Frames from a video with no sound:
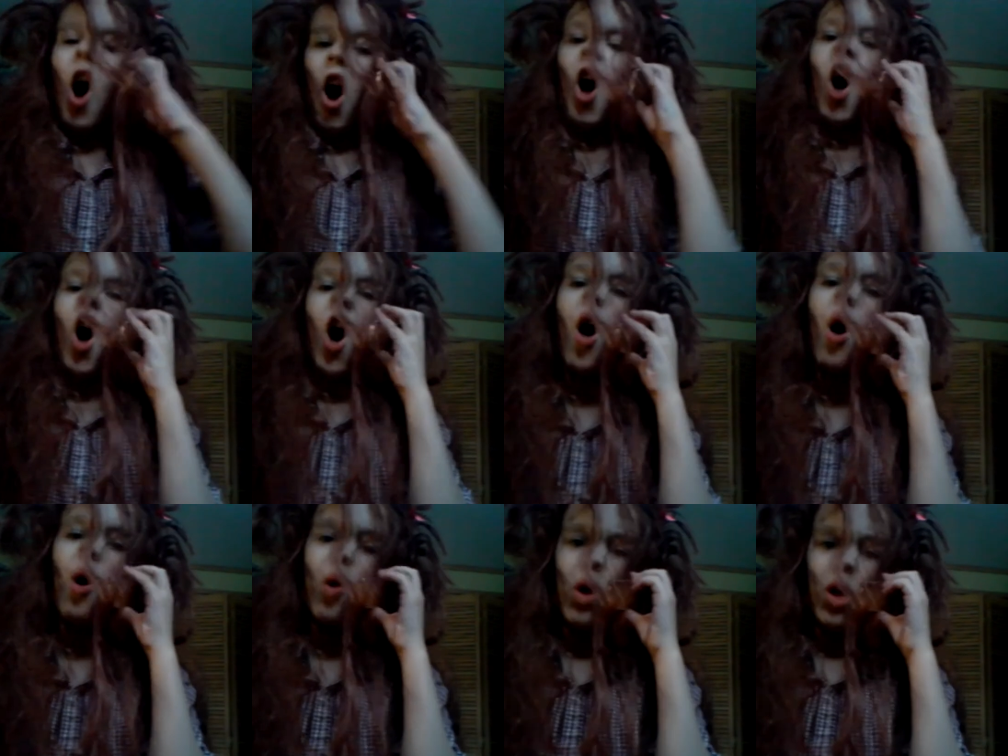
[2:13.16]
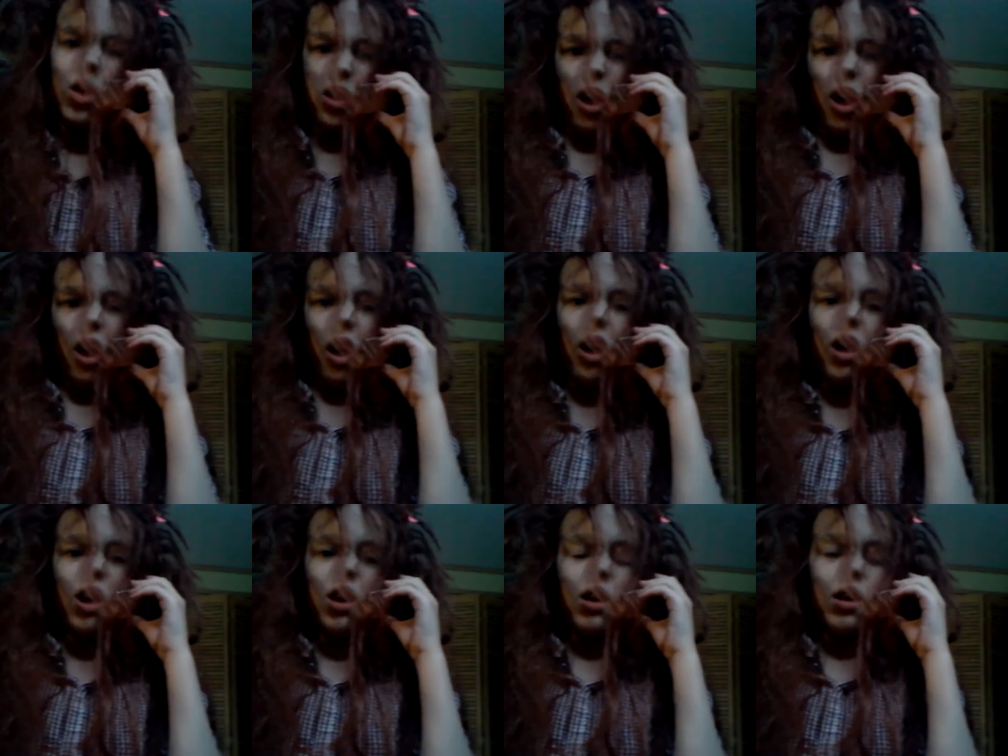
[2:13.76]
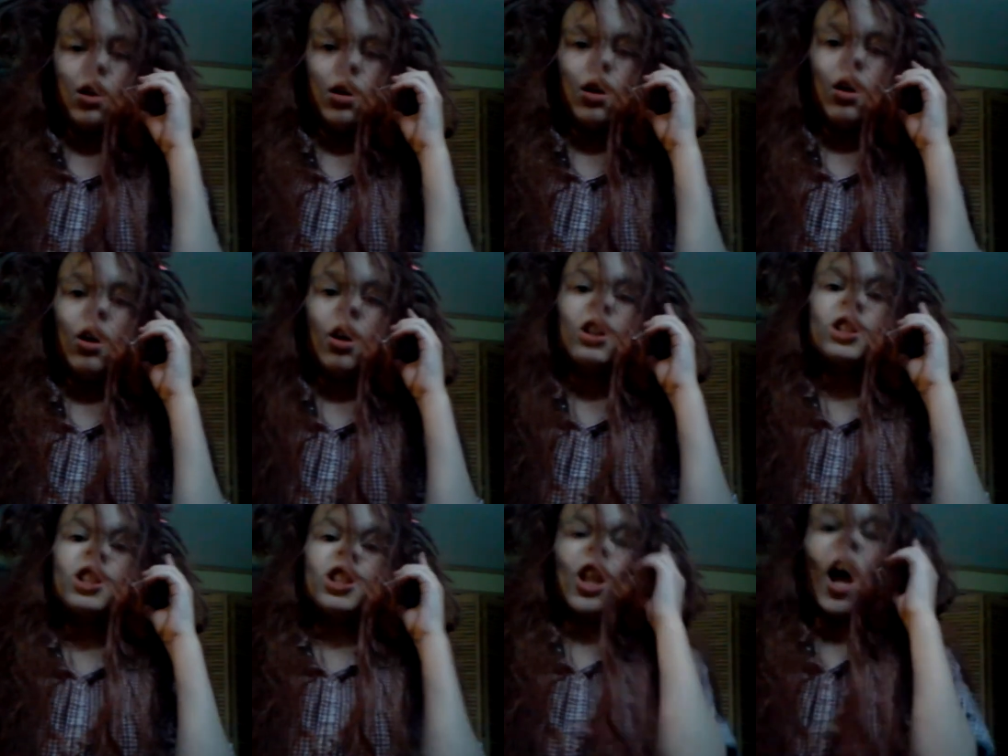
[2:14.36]
Who is it?
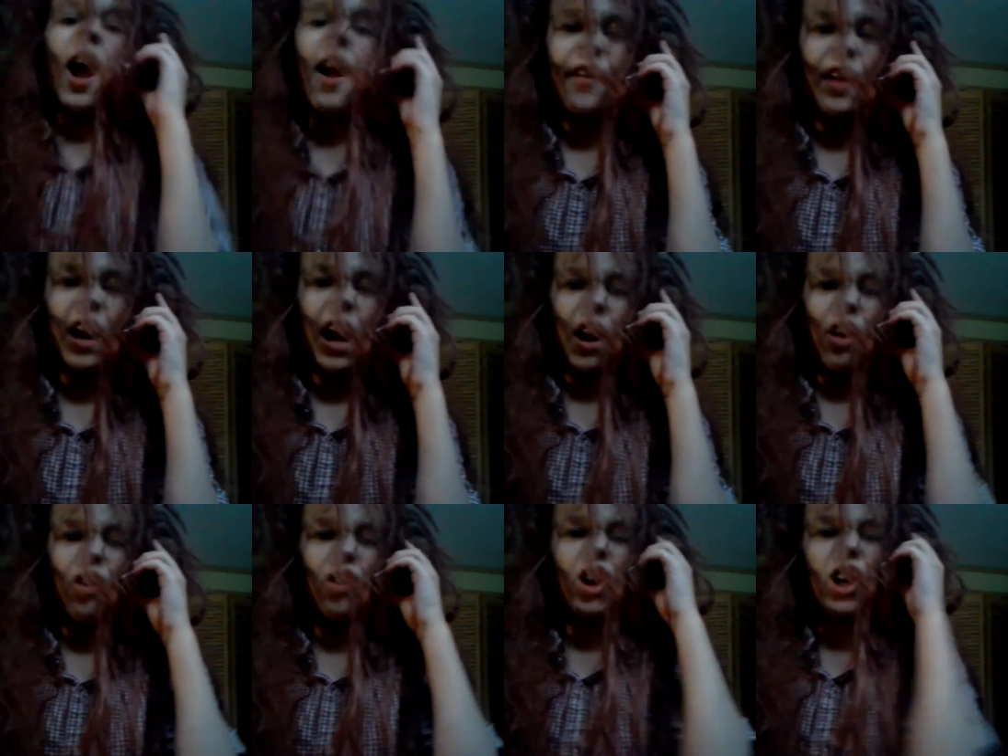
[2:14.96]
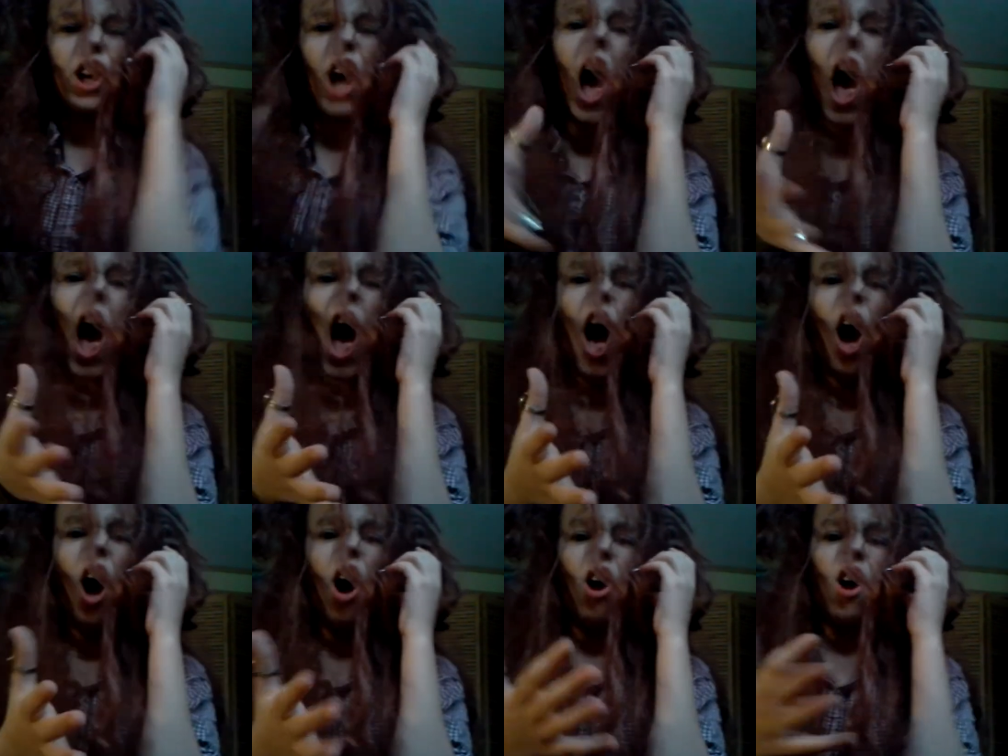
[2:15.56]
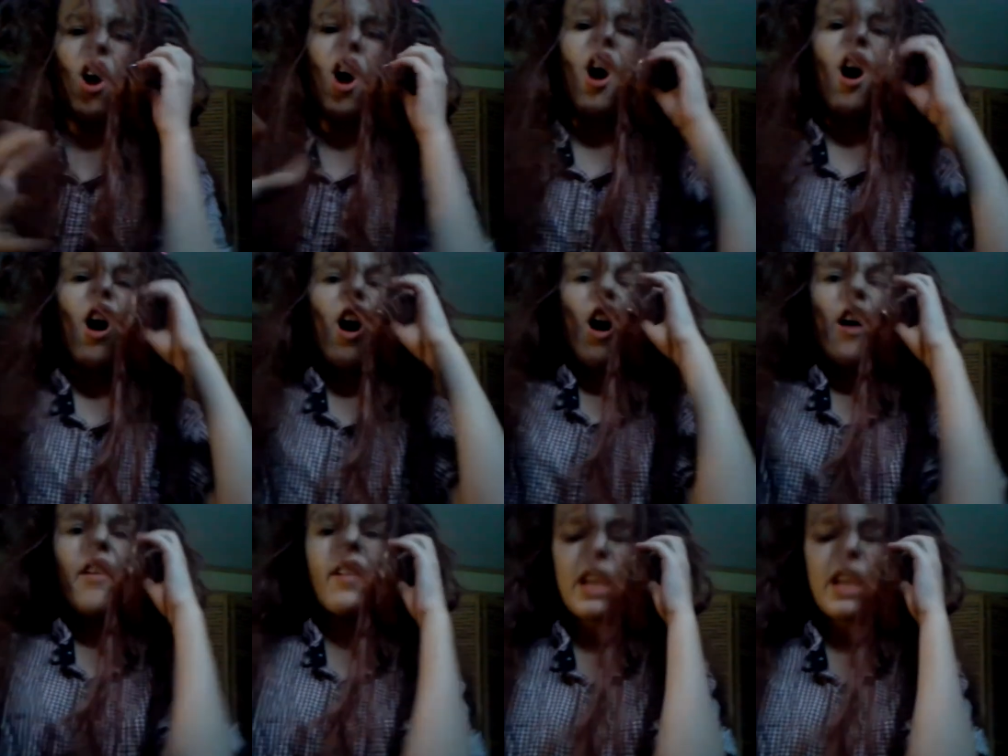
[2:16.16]
David, I don't care! I